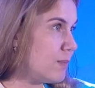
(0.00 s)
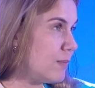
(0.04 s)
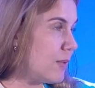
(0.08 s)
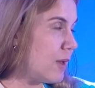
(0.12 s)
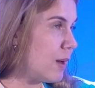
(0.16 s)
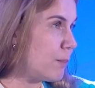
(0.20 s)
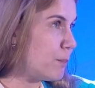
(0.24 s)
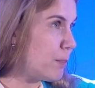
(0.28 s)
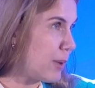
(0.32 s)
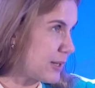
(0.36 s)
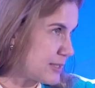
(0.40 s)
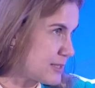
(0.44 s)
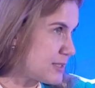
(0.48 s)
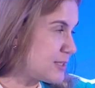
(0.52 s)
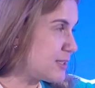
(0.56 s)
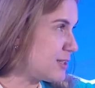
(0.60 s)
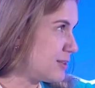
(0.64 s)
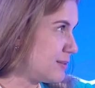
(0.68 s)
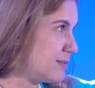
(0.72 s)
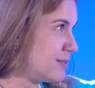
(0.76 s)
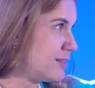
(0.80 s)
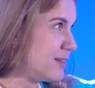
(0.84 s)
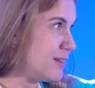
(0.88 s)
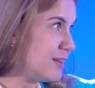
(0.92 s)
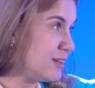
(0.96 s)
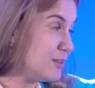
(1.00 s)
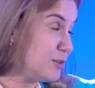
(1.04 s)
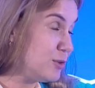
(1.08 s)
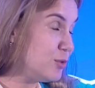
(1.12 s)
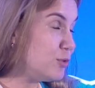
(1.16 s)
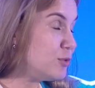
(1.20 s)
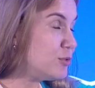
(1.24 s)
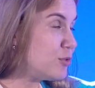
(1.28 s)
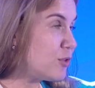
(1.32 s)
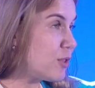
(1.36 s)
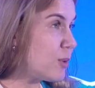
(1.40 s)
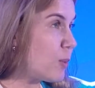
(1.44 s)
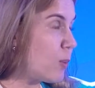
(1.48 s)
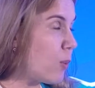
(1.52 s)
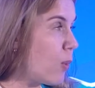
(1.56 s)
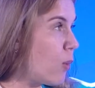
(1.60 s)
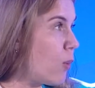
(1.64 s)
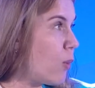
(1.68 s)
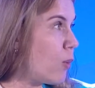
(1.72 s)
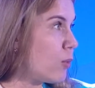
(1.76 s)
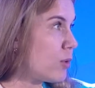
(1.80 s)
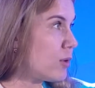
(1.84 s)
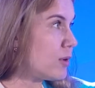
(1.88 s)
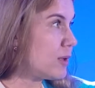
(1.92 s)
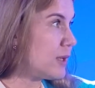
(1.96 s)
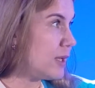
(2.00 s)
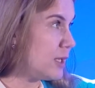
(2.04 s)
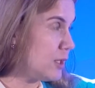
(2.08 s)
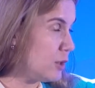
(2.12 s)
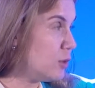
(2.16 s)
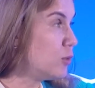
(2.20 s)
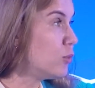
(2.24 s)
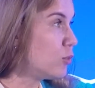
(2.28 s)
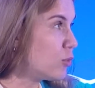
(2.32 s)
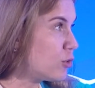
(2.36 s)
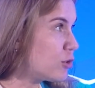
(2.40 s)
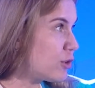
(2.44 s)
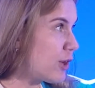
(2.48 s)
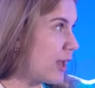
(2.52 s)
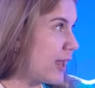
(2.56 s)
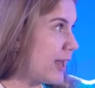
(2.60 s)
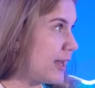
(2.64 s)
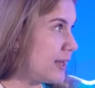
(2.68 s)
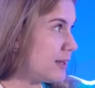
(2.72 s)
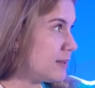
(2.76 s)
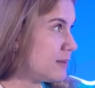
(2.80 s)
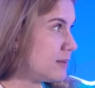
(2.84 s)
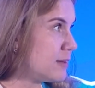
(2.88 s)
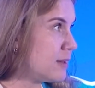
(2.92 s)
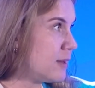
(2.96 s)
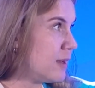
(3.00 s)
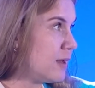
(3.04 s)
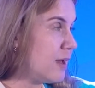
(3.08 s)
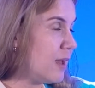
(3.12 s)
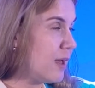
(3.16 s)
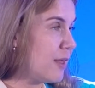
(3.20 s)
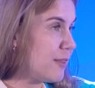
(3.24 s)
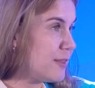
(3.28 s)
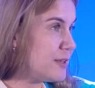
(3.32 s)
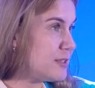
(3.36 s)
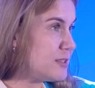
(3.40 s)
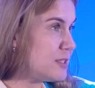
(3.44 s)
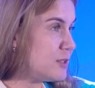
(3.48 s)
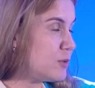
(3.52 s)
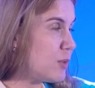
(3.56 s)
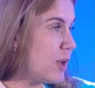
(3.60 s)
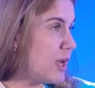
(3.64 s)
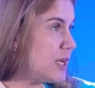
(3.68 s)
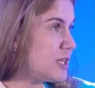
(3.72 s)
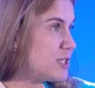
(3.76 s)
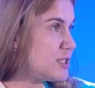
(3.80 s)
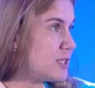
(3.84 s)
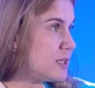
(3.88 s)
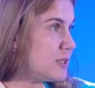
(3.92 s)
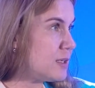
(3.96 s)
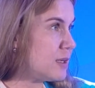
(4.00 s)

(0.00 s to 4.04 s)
But due to the war in Ukraine, the situation